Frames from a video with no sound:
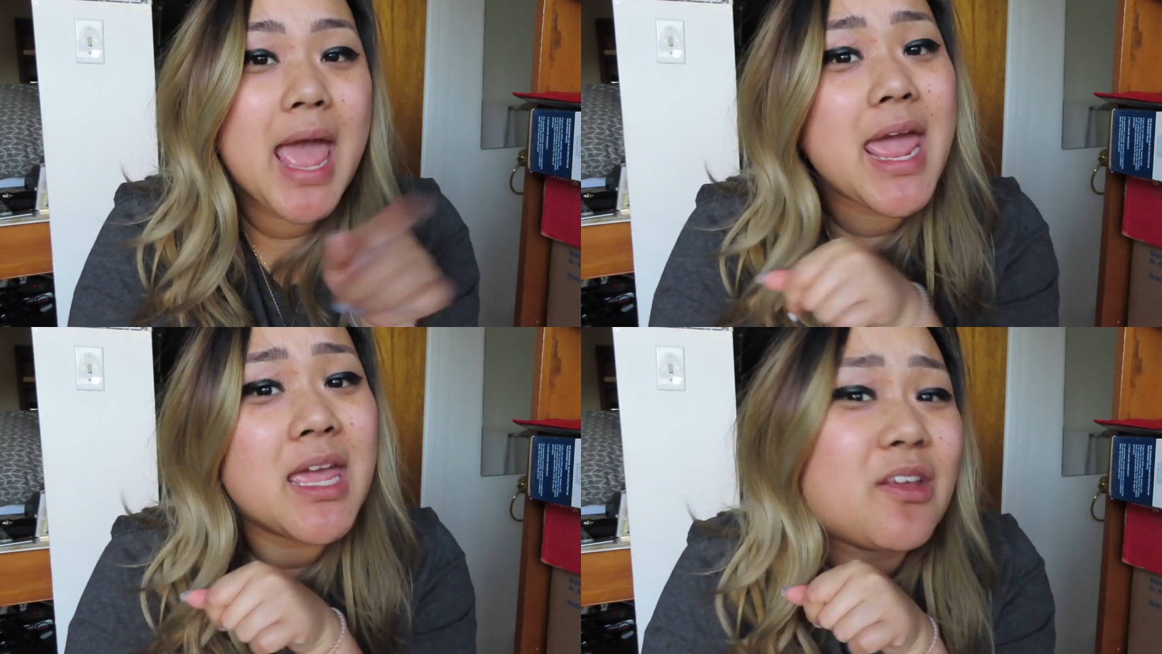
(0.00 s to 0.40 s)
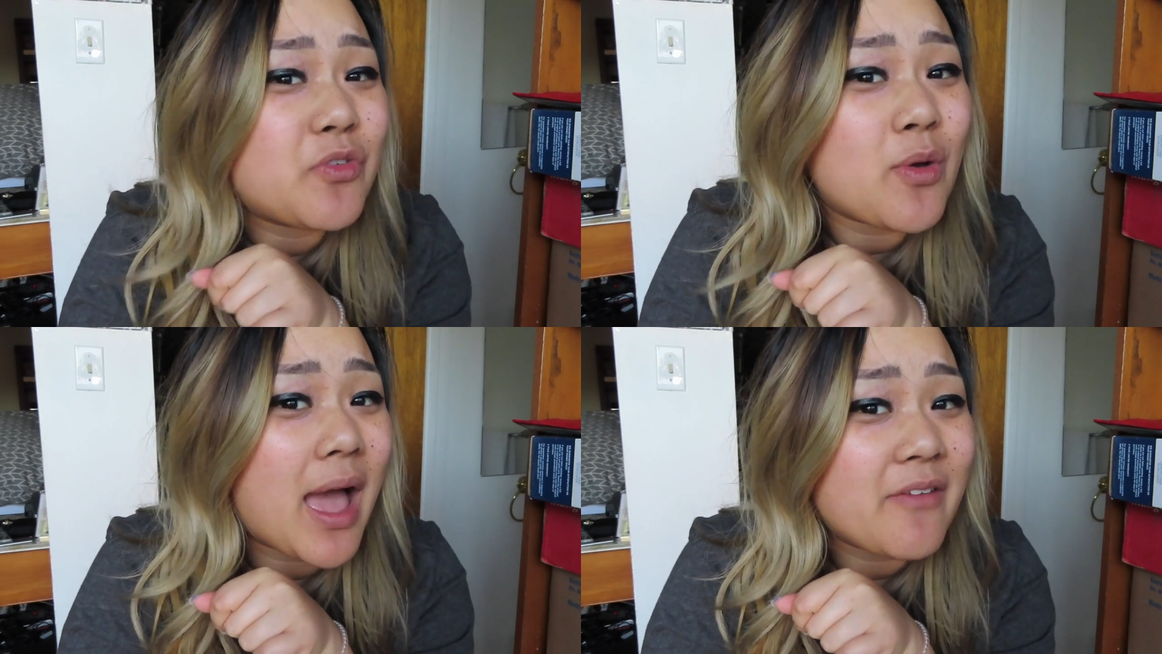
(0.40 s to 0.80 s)
And if
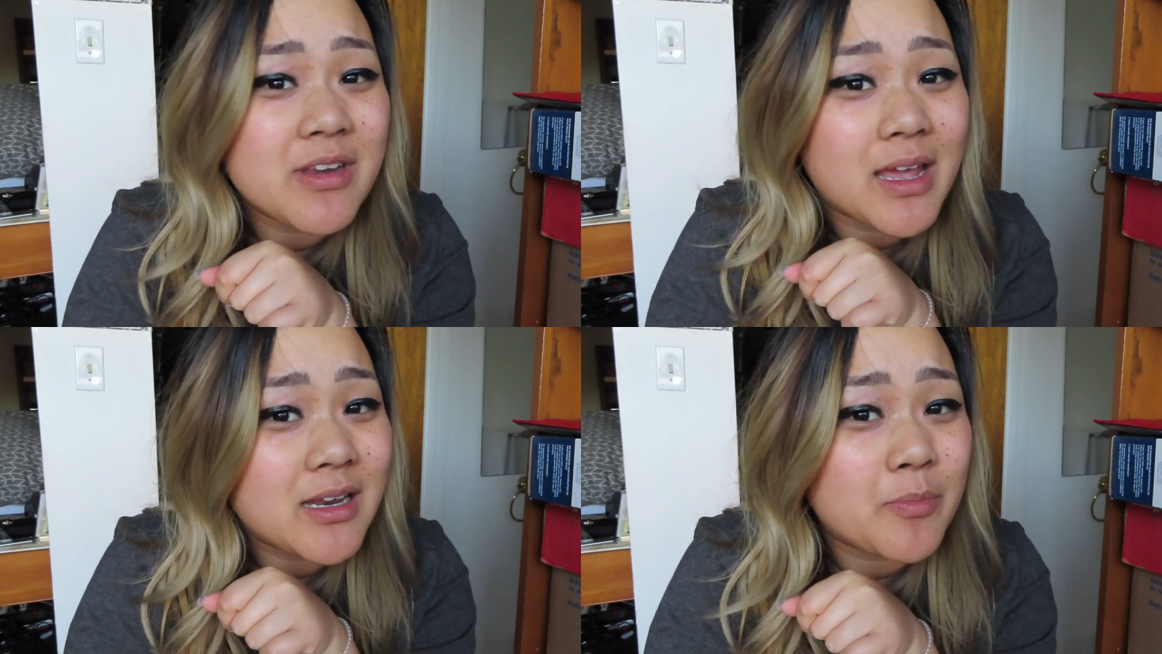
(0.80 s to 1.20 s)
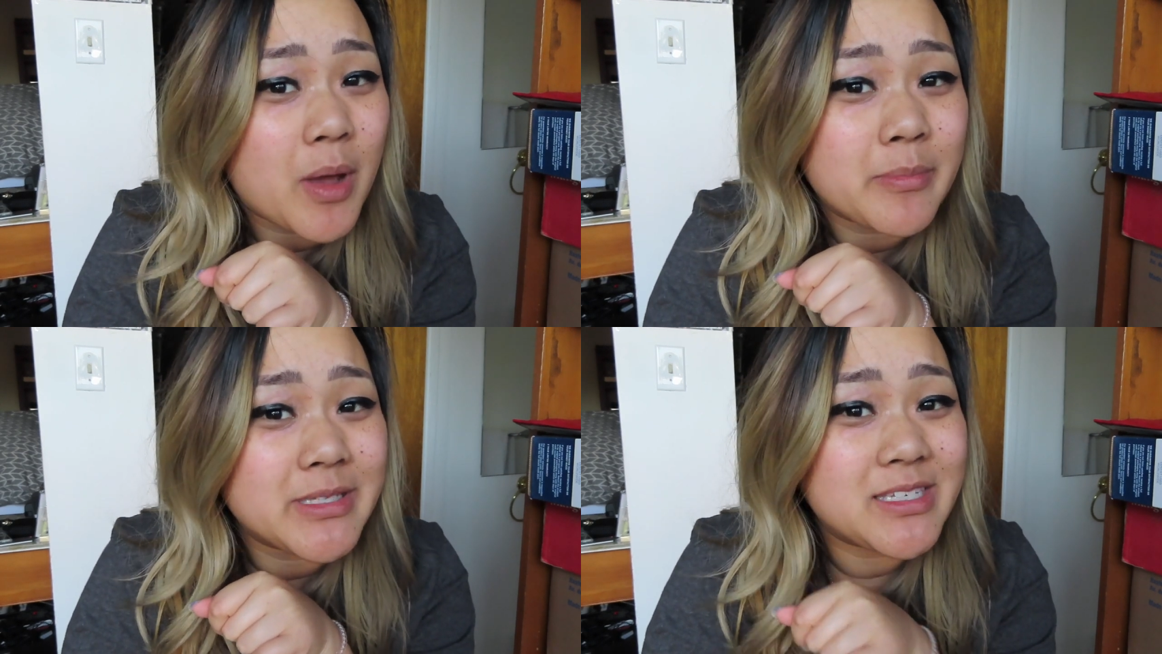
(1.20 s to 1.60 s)
you haven't had a
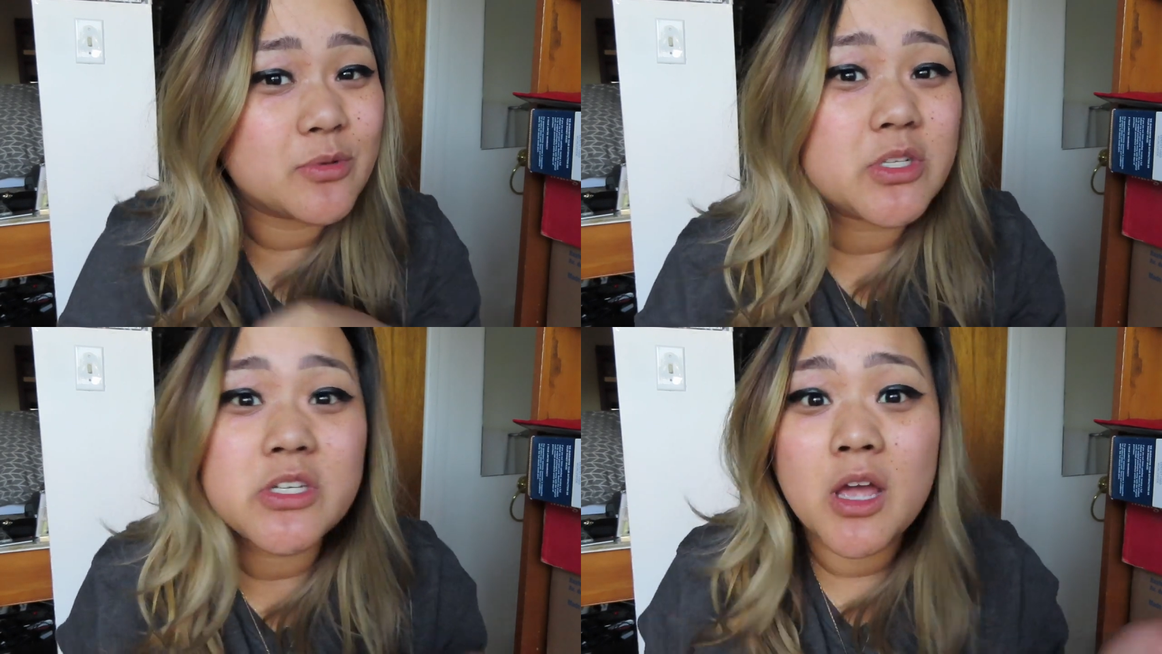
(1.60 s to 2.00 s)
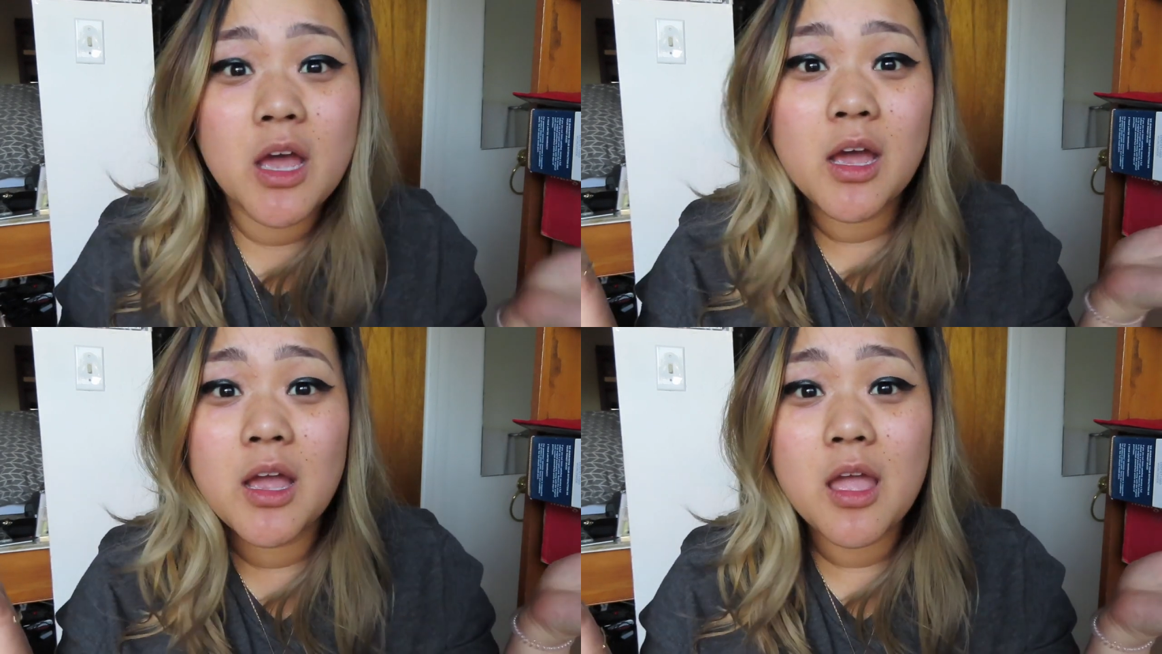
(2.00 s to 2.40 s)
banh mi sandwich,
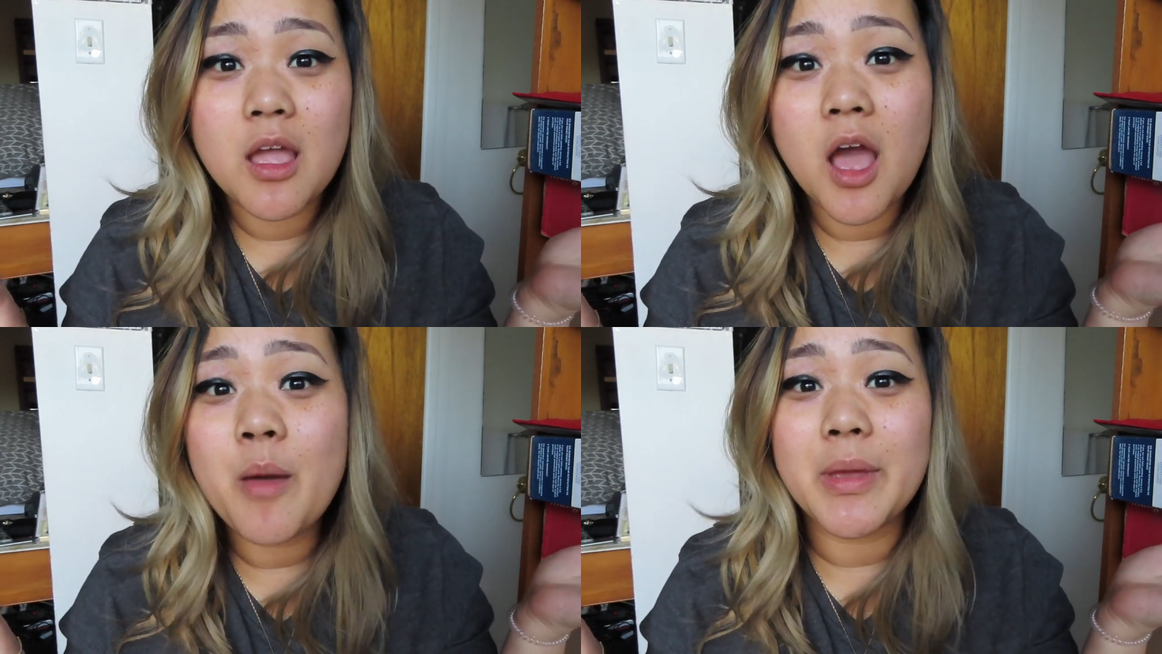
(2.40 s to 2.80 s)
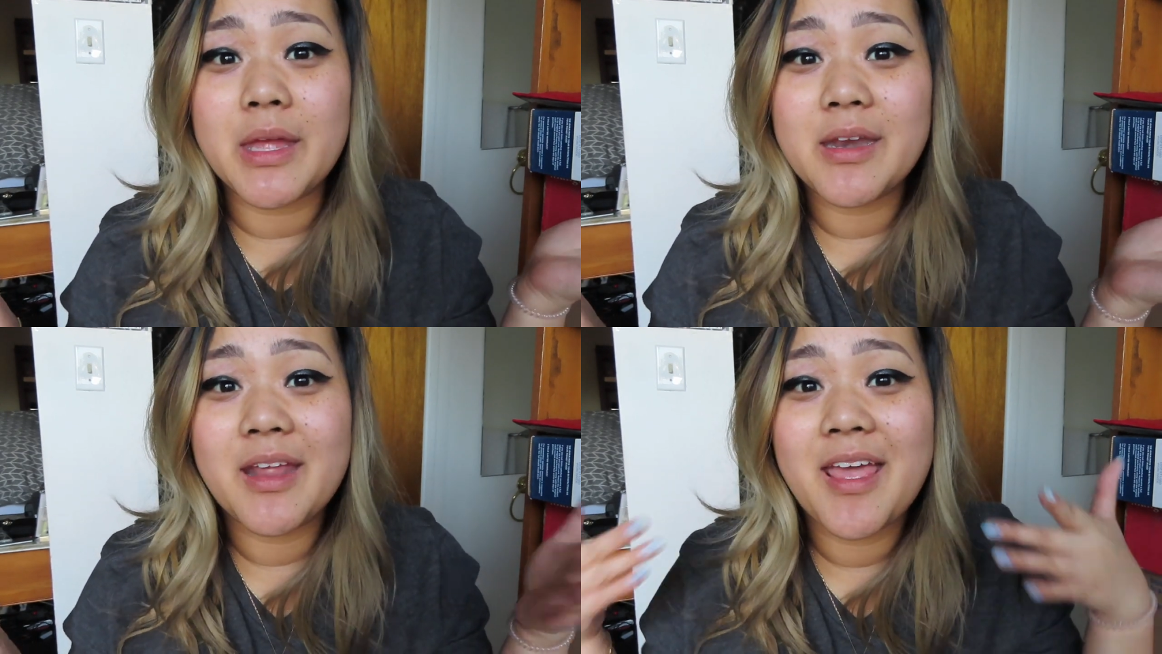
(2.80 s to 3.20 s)

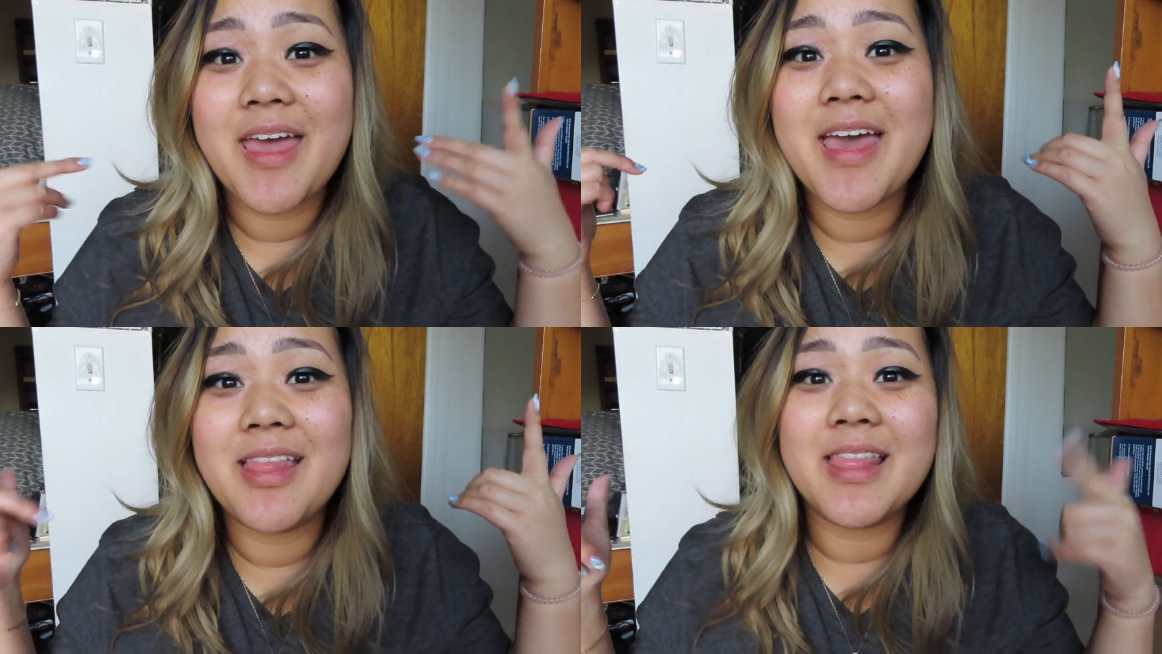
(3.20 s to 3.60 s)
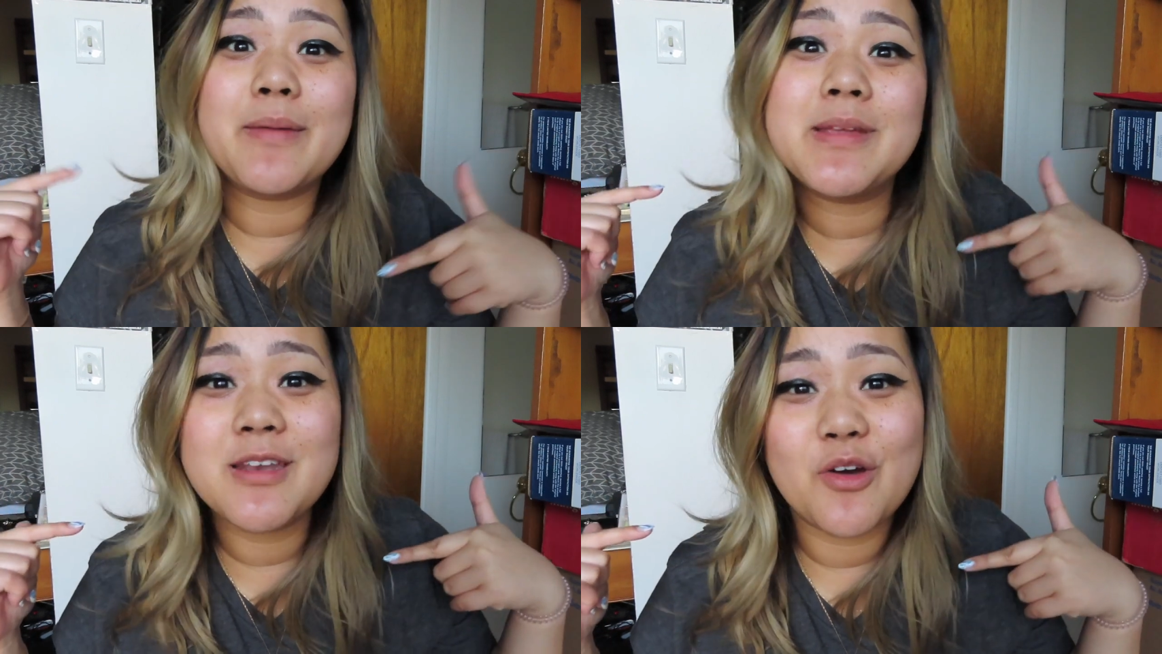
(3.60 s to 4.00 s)
comment and
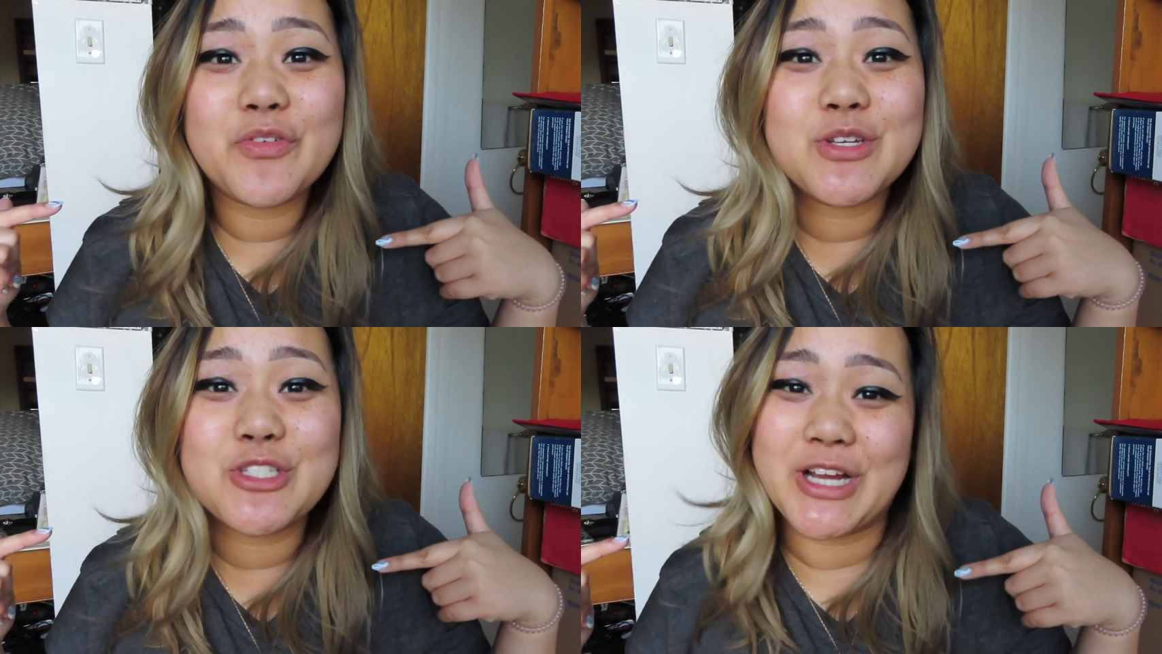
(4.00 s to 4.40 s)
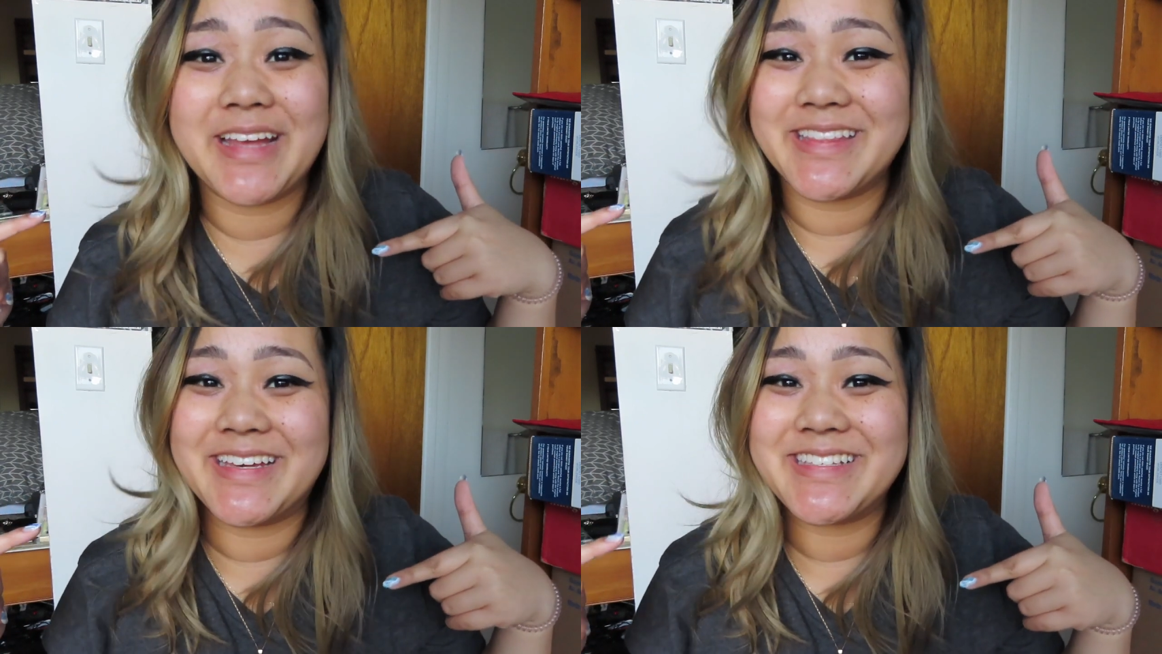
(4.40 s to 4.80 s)
let me know if you
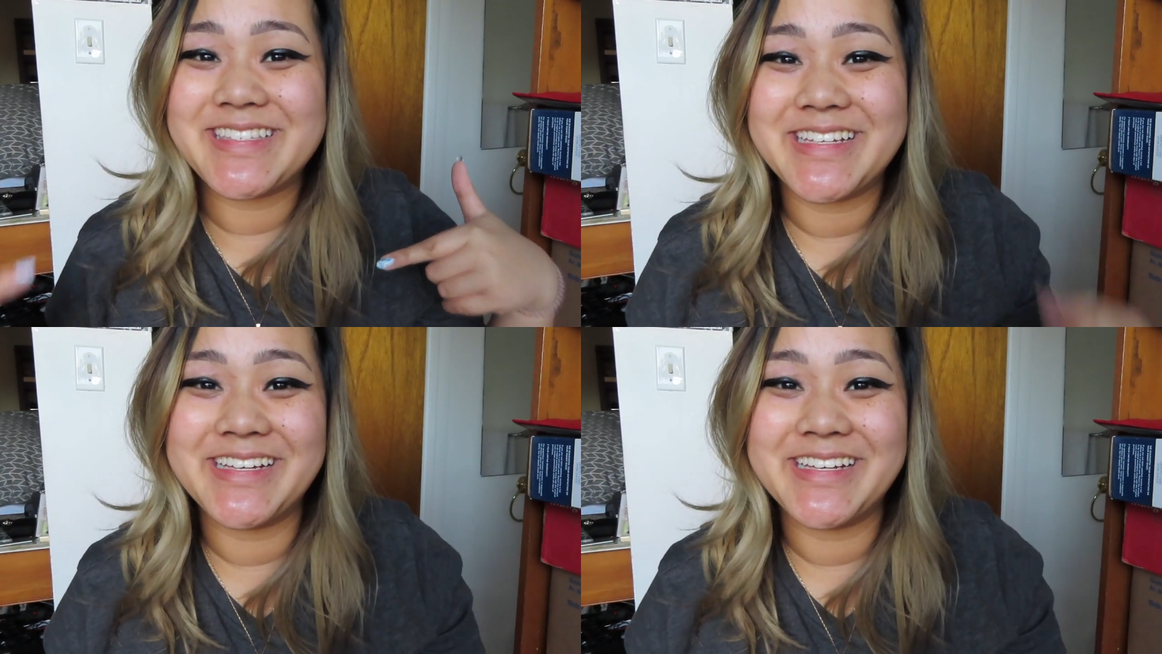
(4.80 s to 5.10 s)
tried this.